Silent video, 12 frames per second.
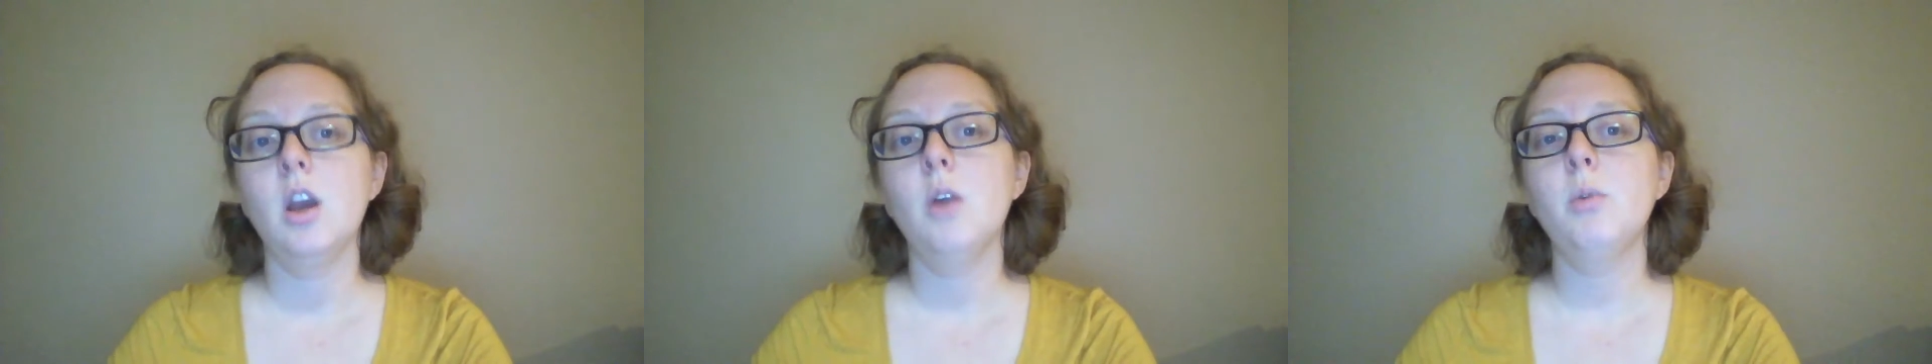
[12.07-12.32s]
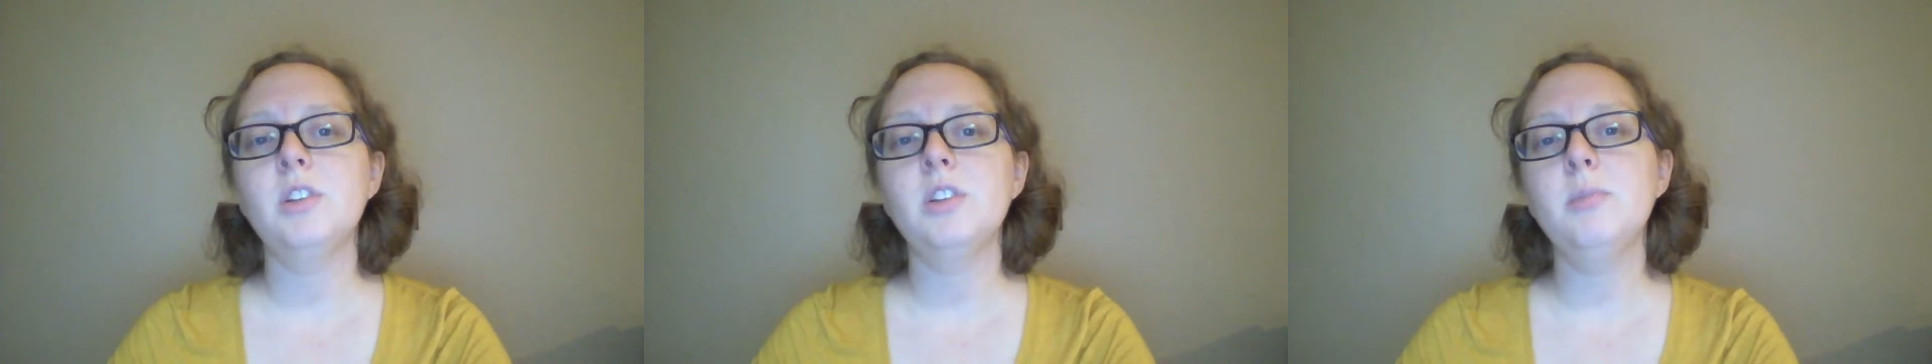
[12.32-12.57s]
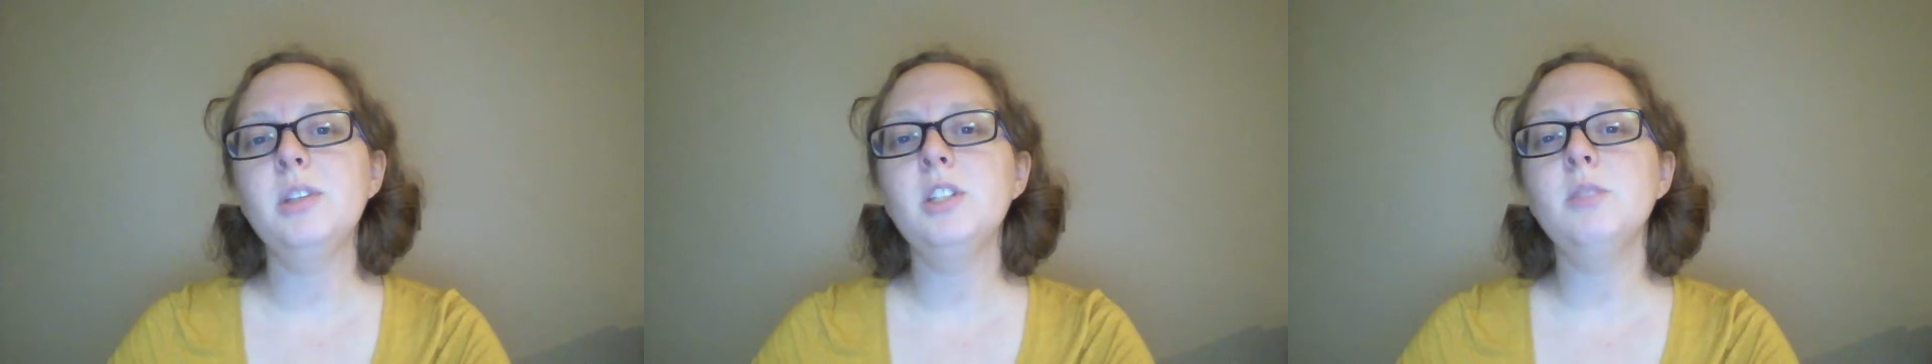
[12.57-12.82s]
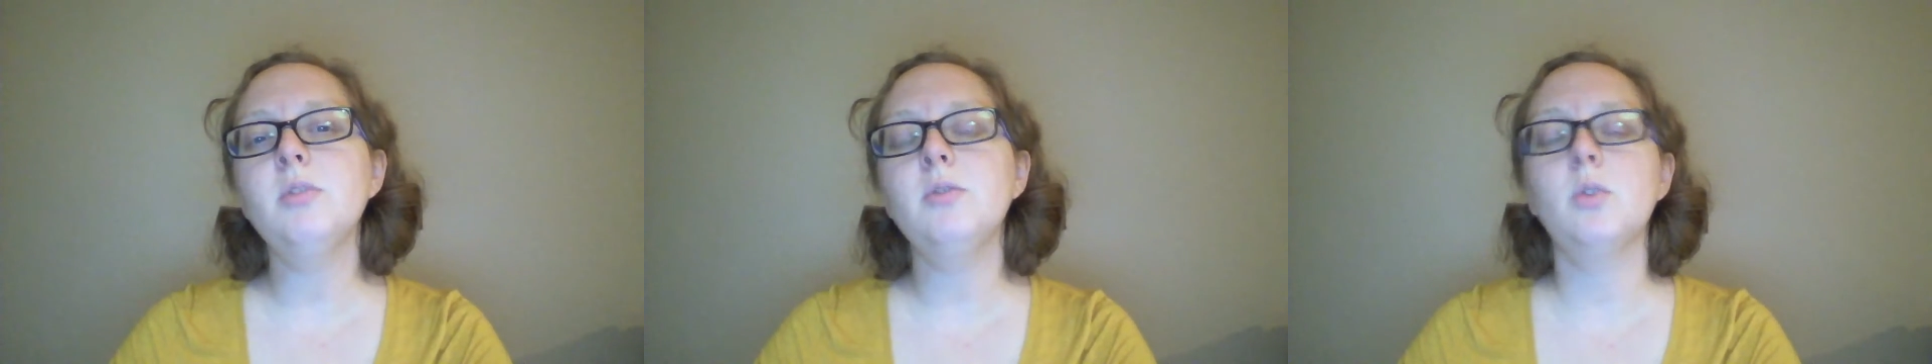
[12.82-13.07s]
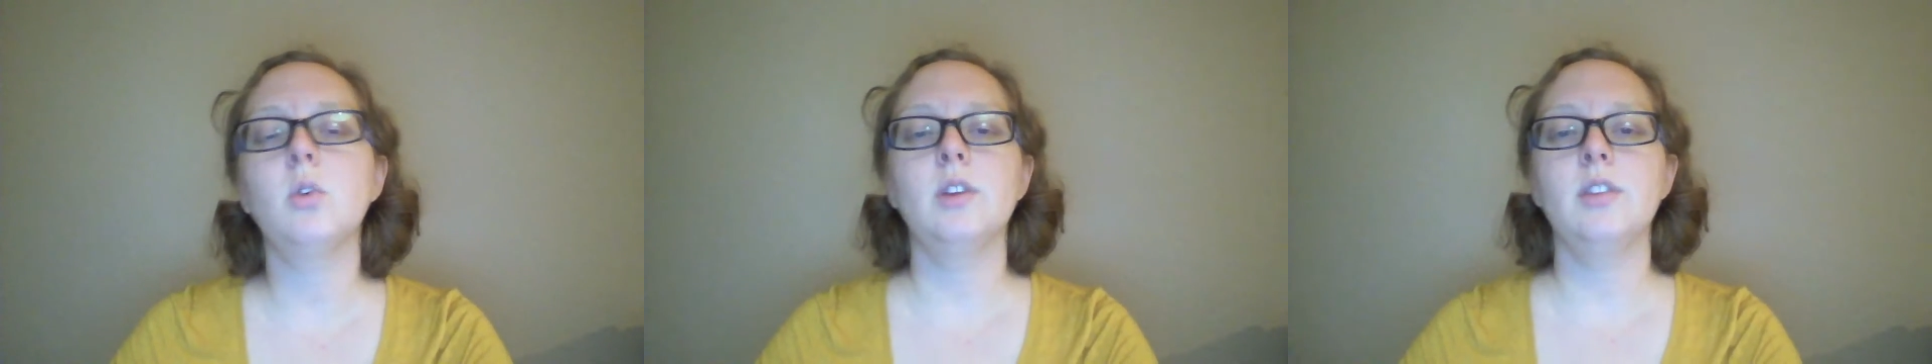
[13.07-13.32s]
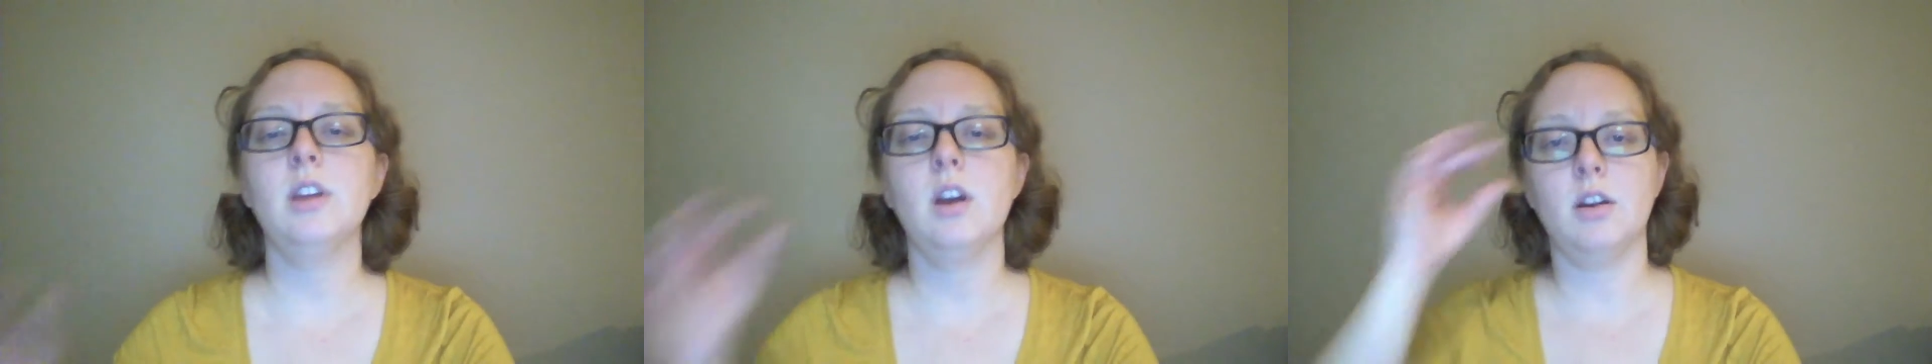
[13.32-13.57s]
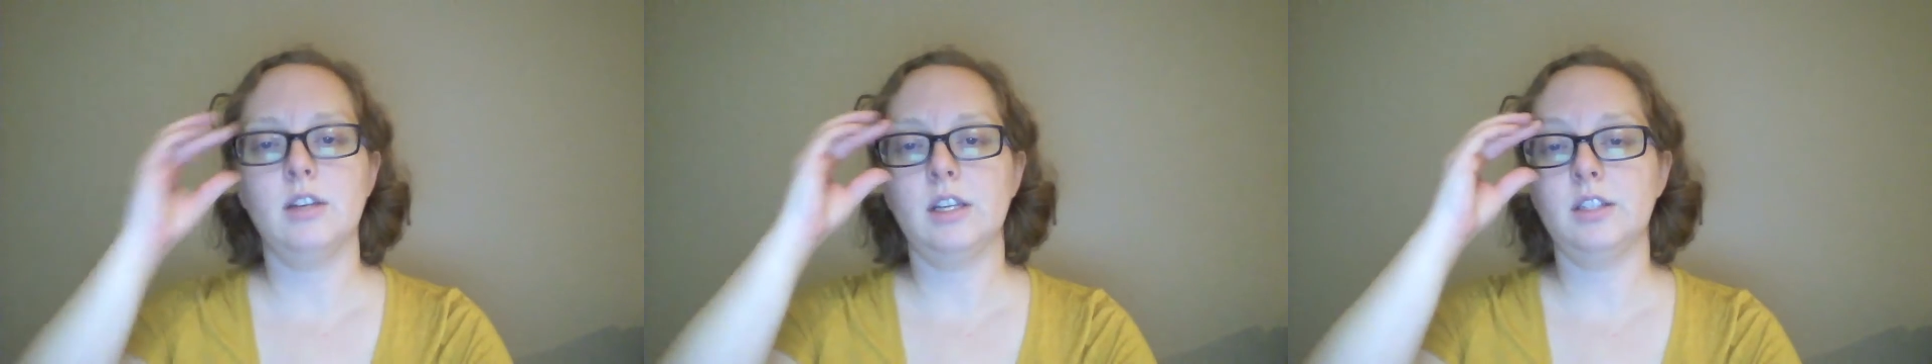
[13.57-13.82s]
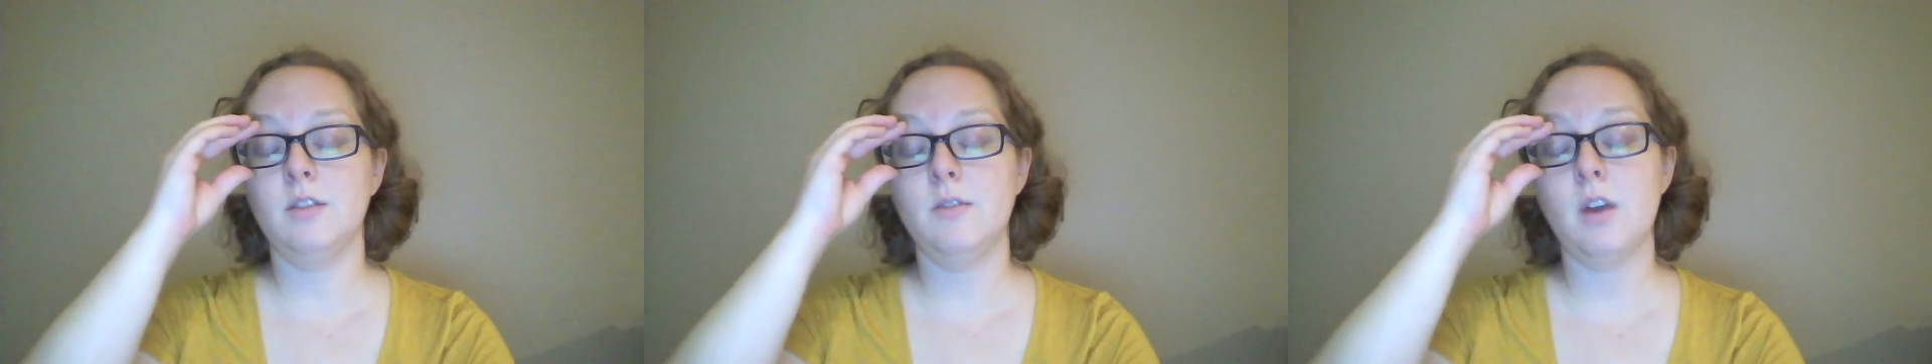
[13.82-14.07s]
which I've mentioned before in the
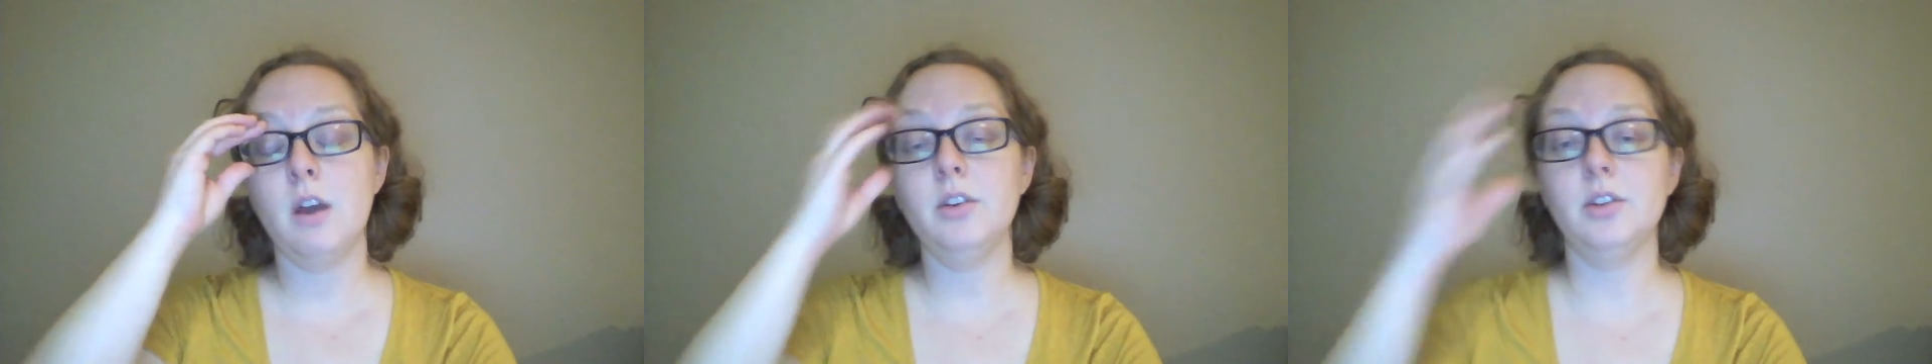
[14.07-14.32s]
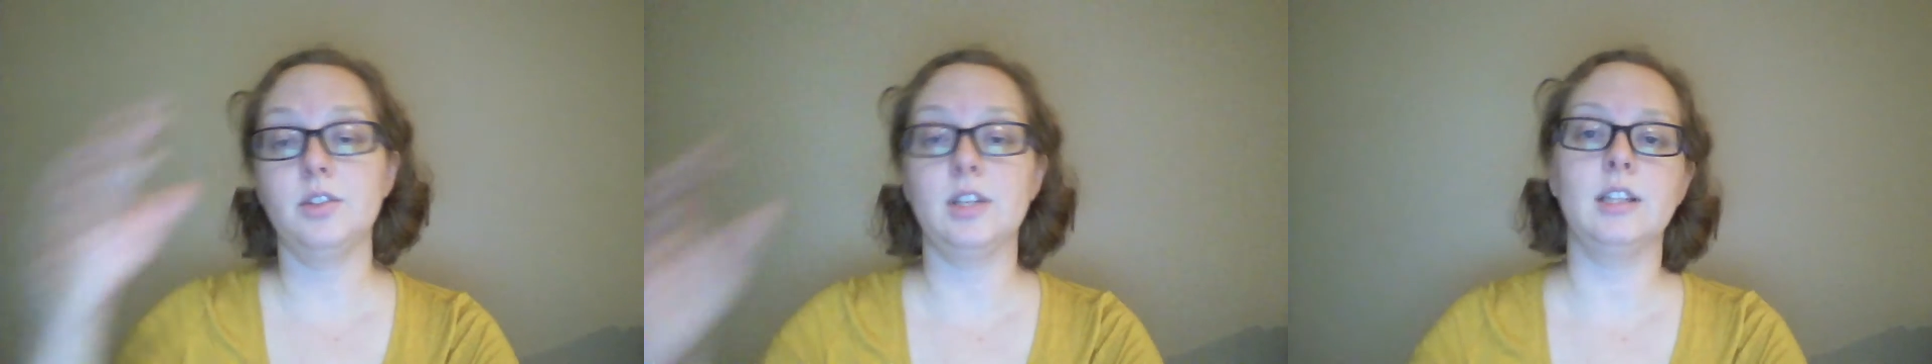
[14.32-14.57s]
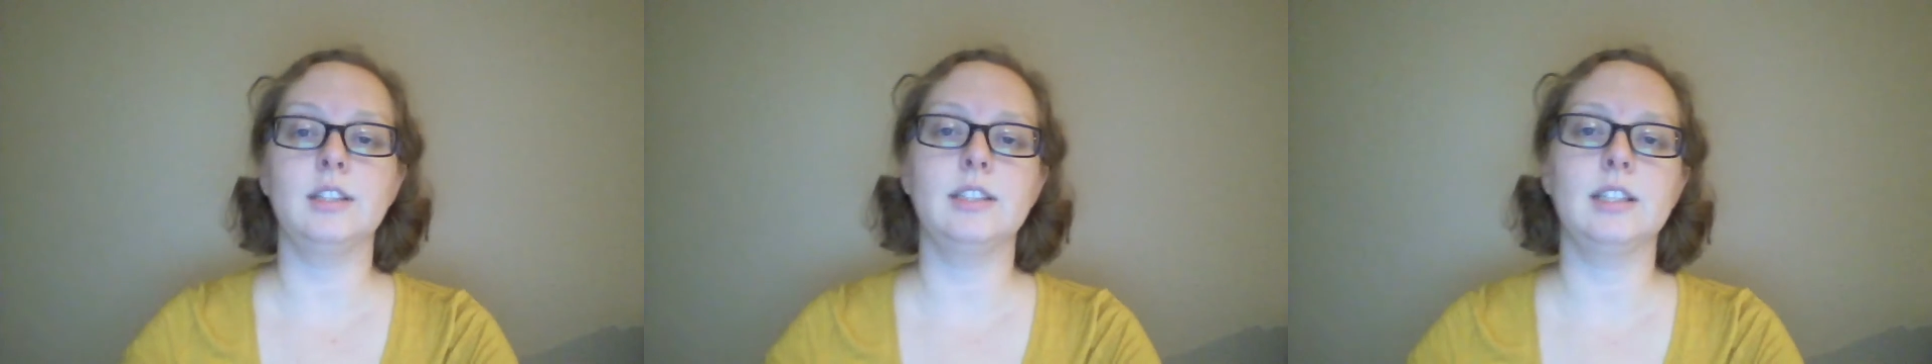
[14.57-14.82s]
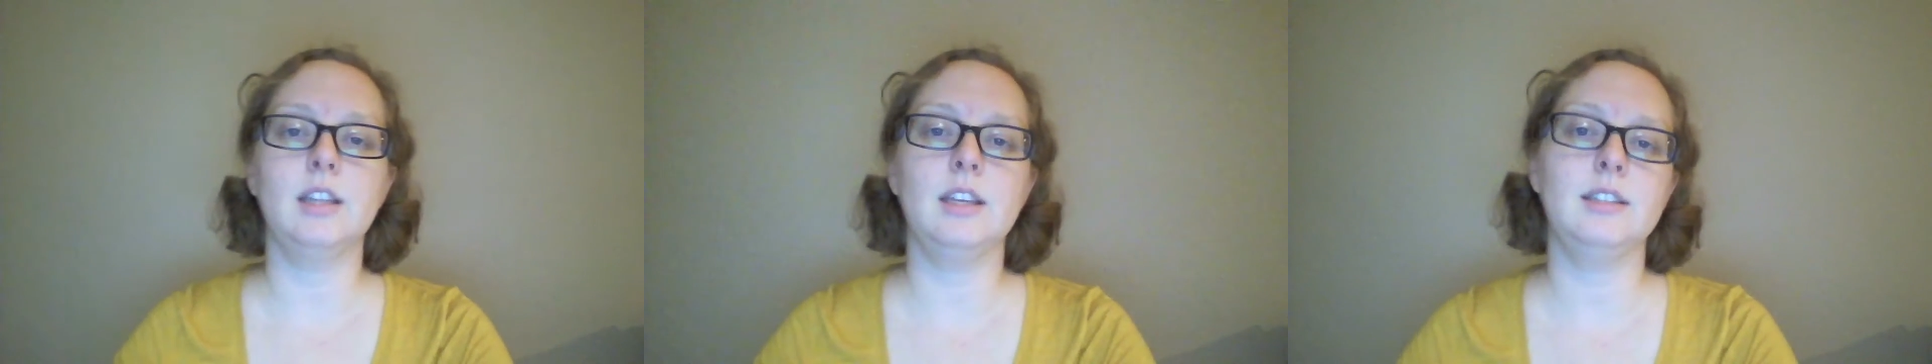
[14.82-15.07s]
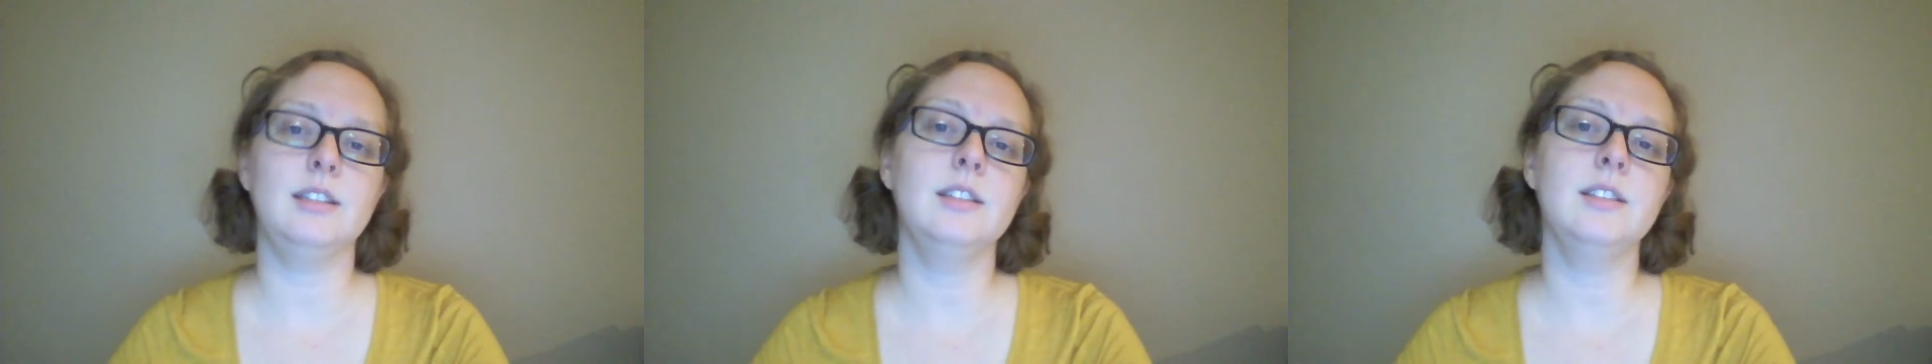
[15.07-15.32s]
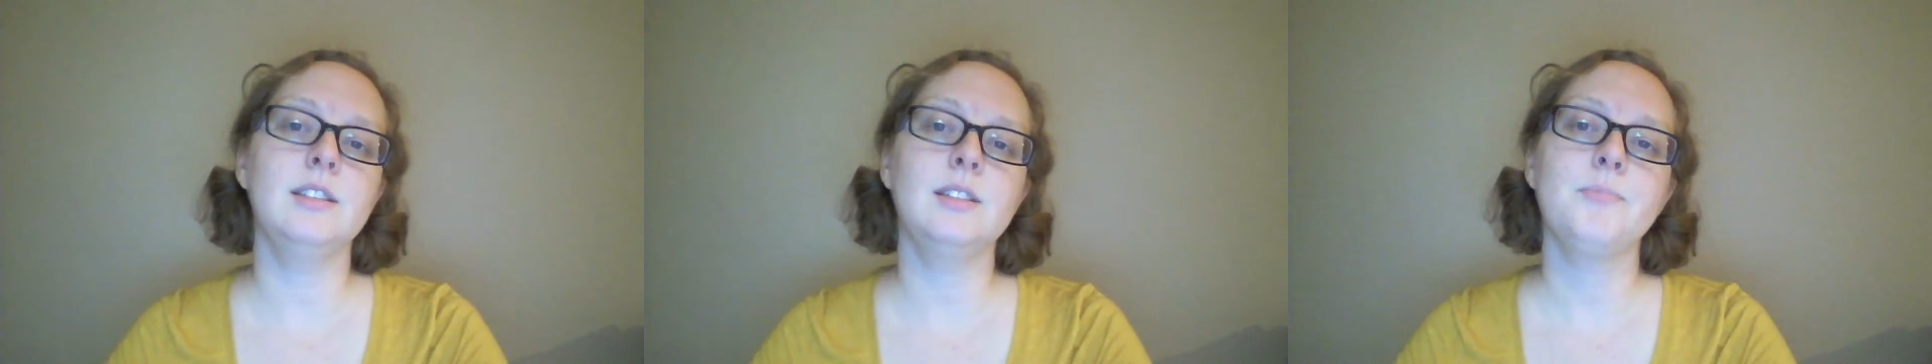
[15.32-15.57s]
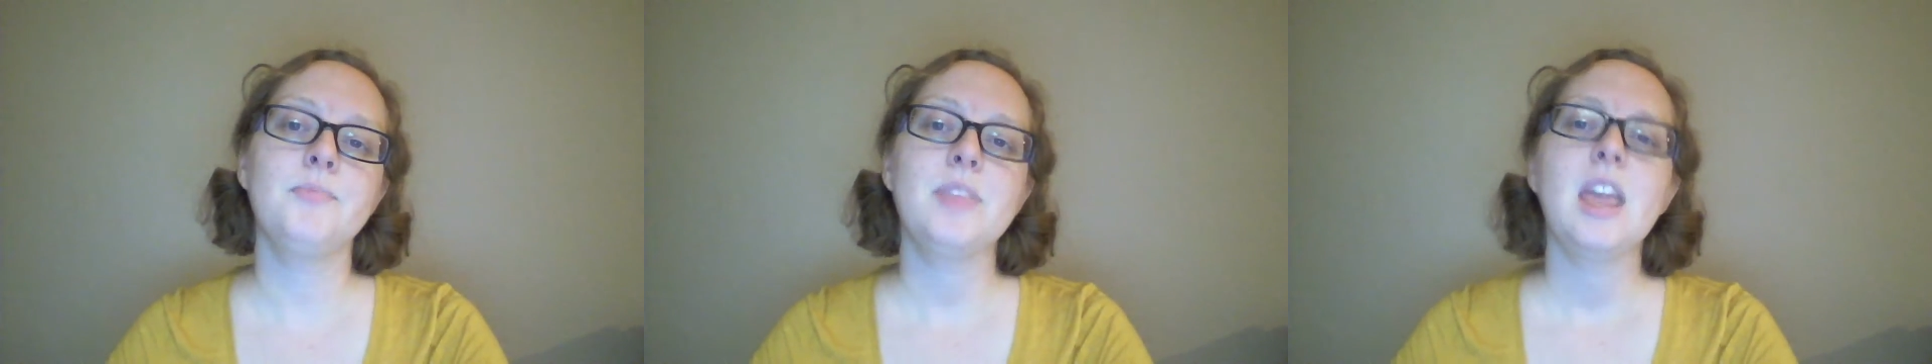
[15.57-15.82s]
context of other stylistic lessons.